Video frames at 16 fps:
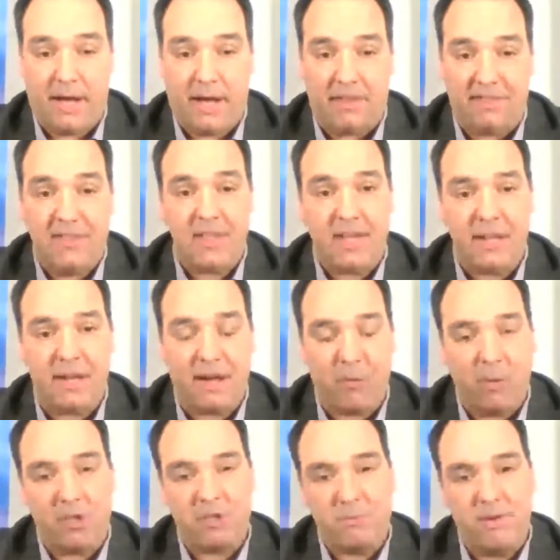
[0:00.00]
I think I
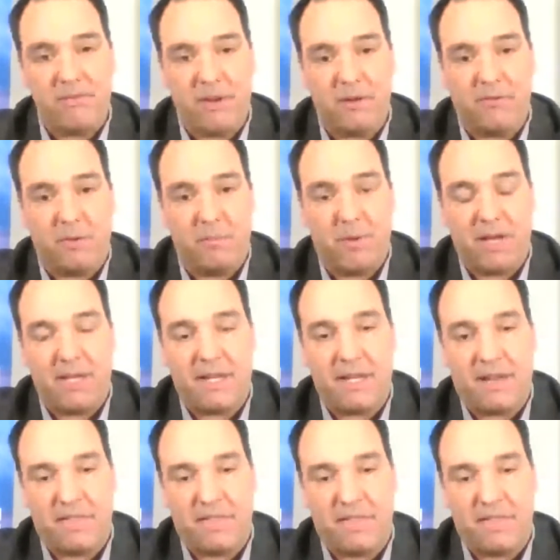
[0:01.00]
watched my video from Monday, and
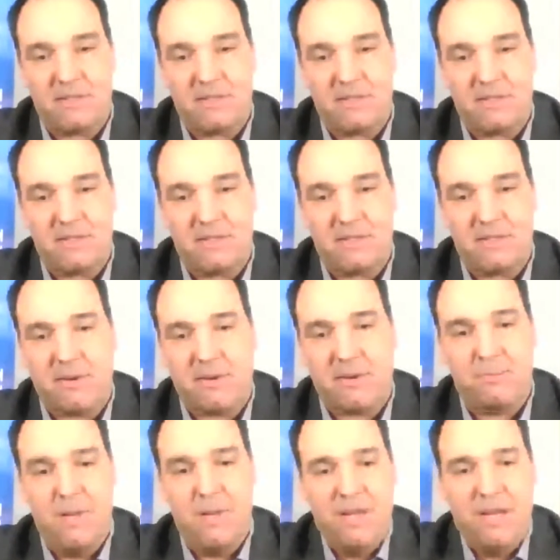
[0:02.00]
I think it turned out
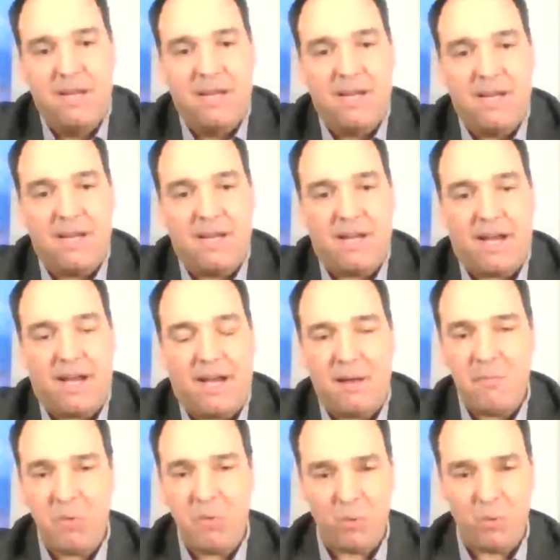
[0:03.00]

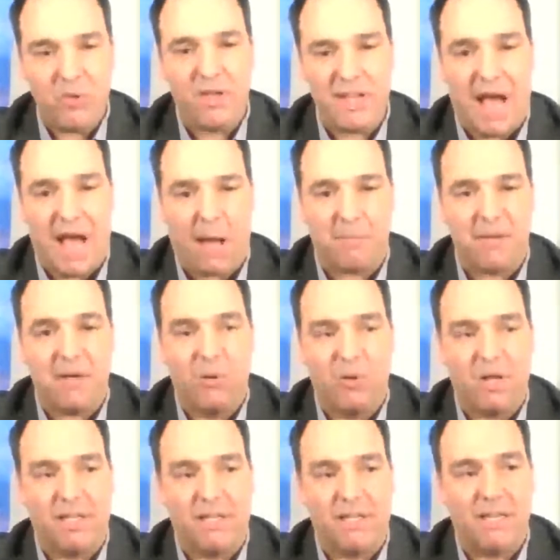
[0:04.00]
I'm a really
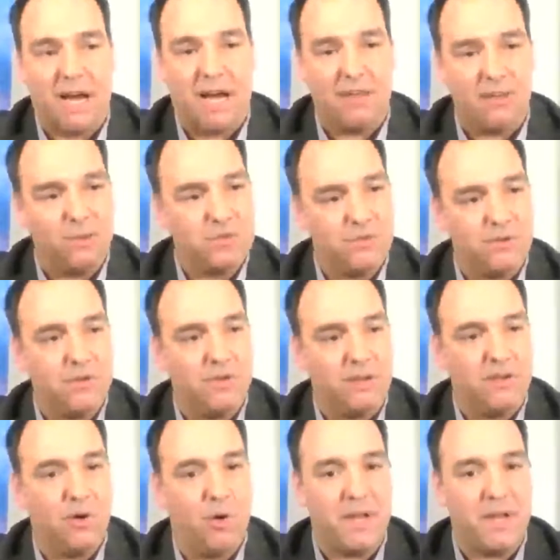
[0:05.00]
happy-go-lucky guy. Those of you
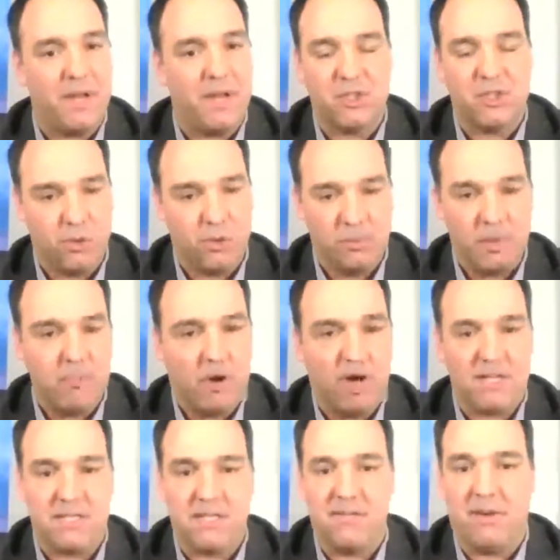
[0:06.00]
that know, I'm really
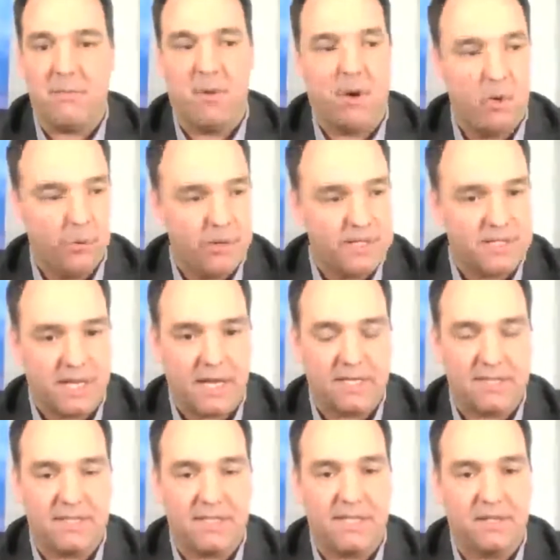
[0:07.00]
positive. I'm always
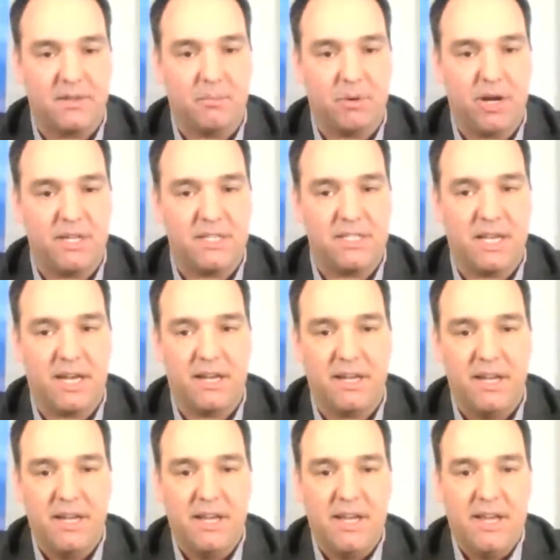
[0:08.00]
kind of seeing on the bright side,
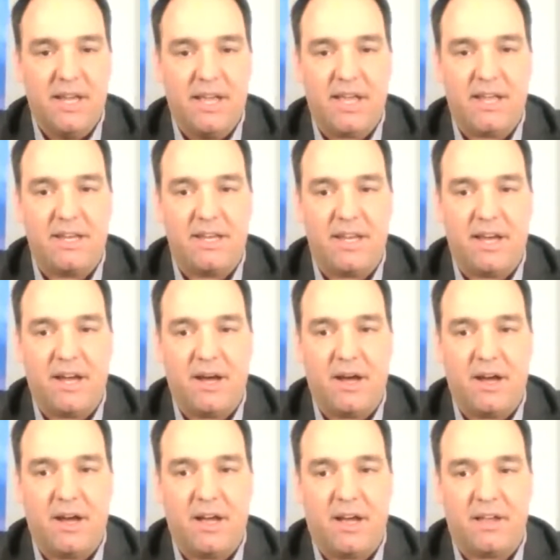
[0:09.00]
and I
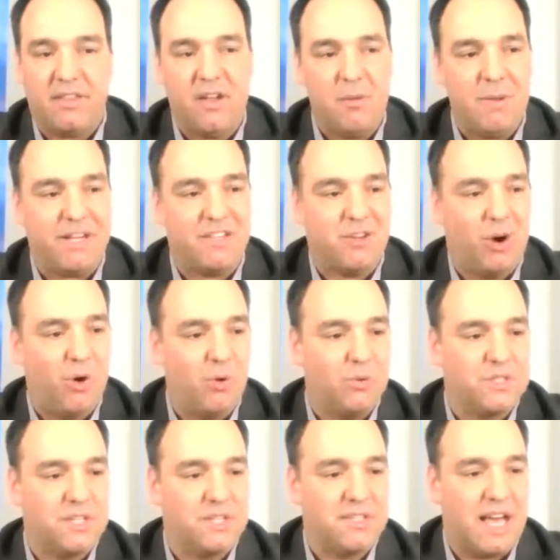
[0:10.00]
thought my tone
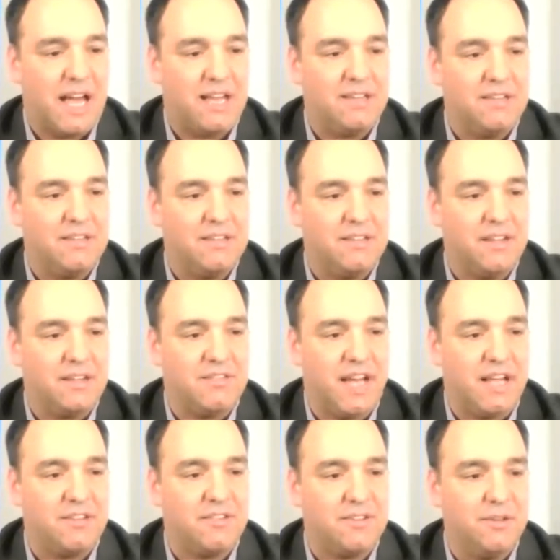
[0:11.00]
was a tad
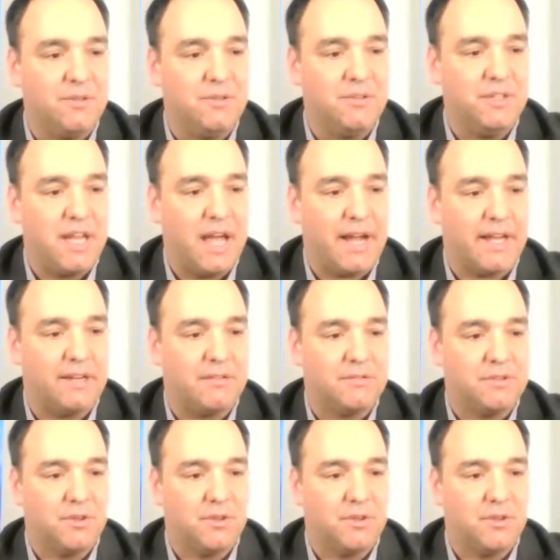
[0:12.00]
too negative.